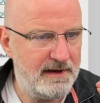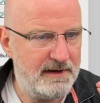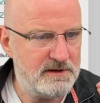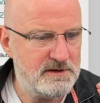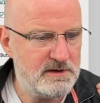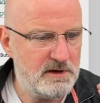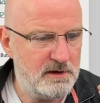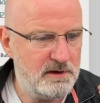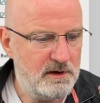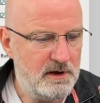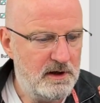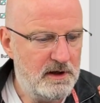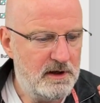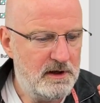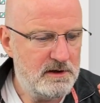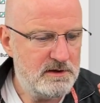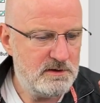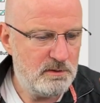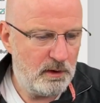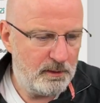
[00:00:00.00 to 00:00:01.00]
clicked on.
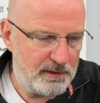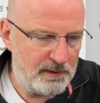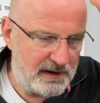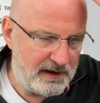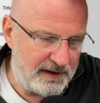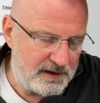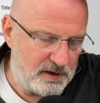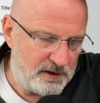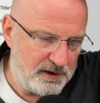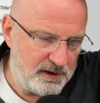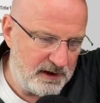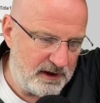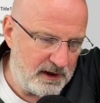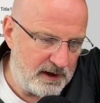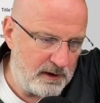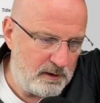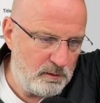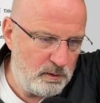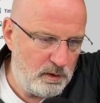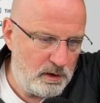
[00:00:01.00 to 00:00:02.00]
So when we click on
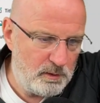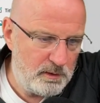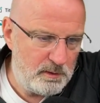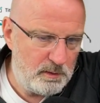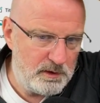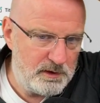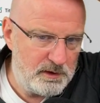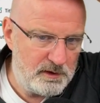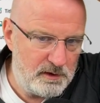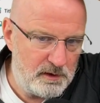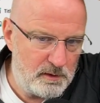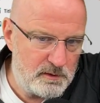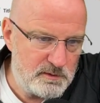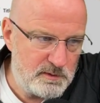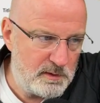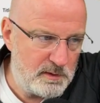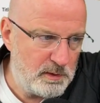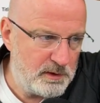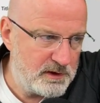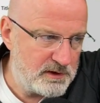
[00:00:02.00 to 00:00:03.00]
here, what we want to do
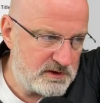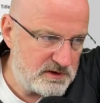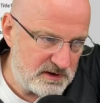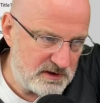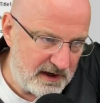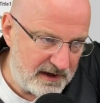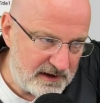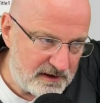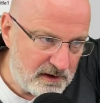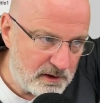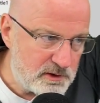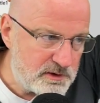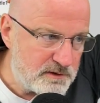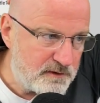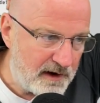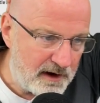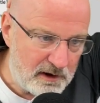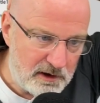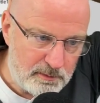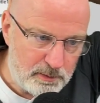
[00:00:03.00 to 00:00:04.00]
is we want to take
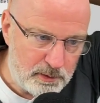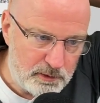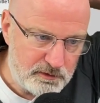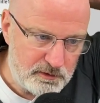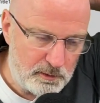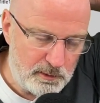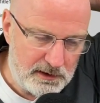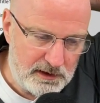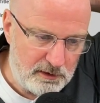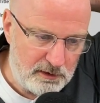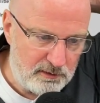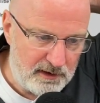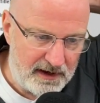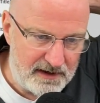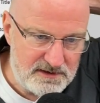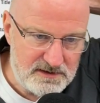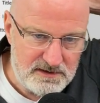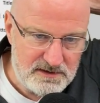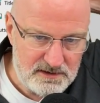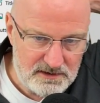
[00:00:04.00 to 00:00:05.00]
those variables that we
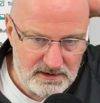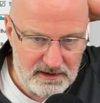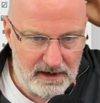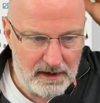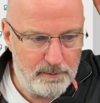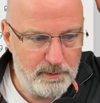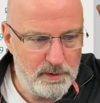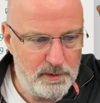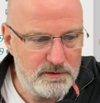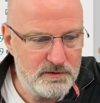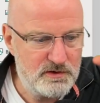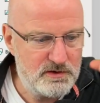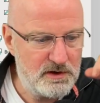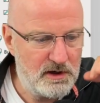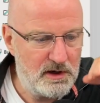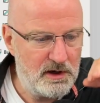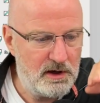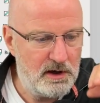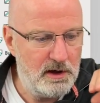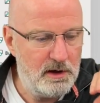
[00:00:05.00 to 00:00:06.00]
created in the app on
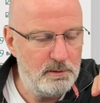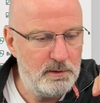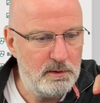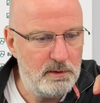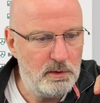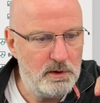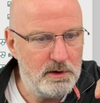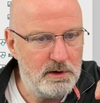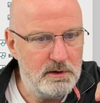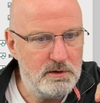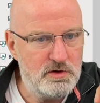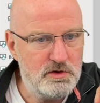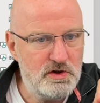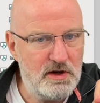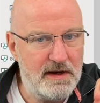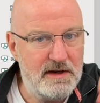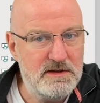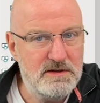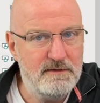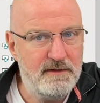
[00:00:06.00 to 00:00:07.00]
start, and we want to
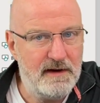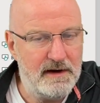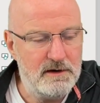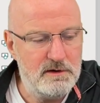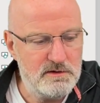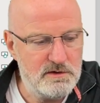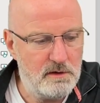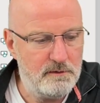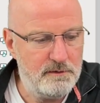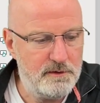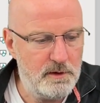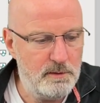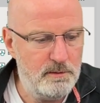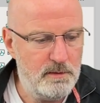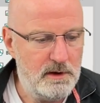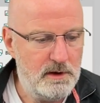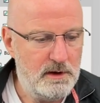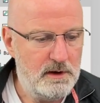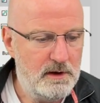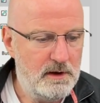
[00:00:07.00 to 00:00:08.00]
change the values of
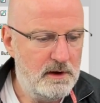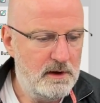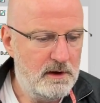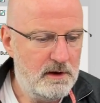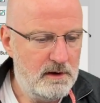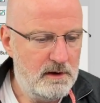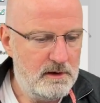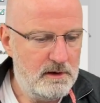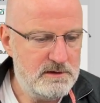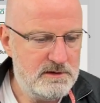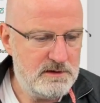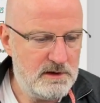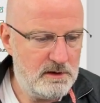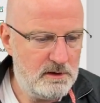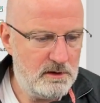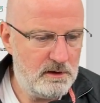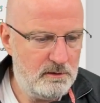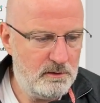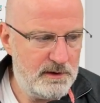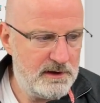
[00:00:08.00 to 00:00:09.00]
them. So
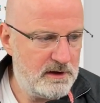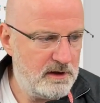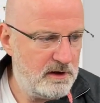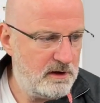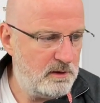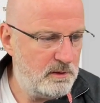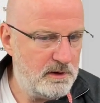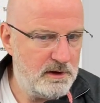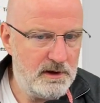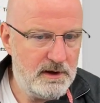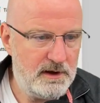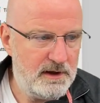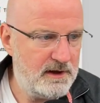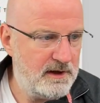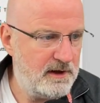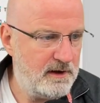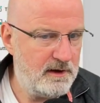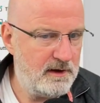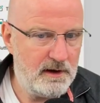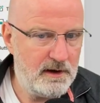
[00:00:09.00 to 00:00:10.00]
if we go
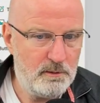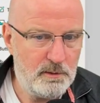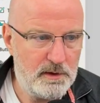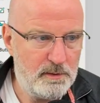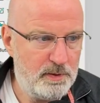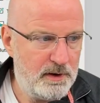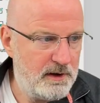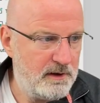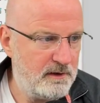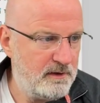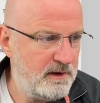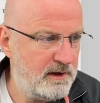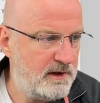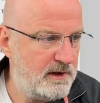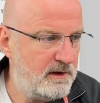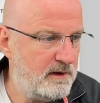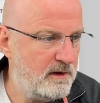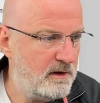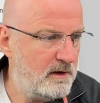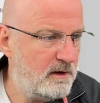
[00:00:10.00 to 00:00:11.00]
here and we pick
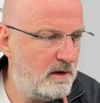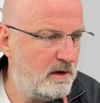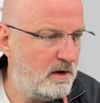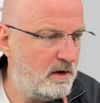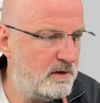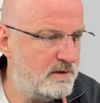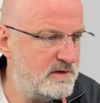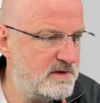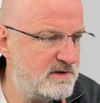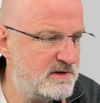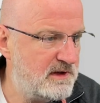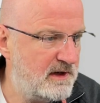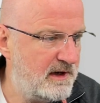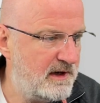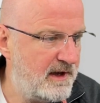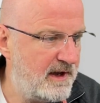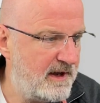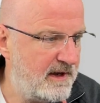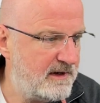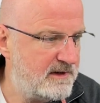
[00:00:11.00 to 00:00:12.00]
the on
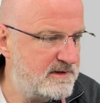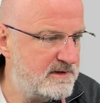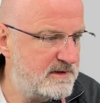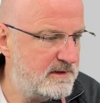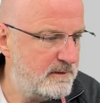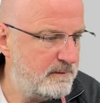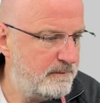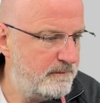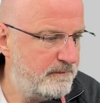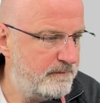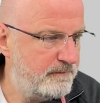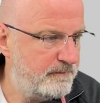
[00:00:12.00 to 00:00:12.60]
select,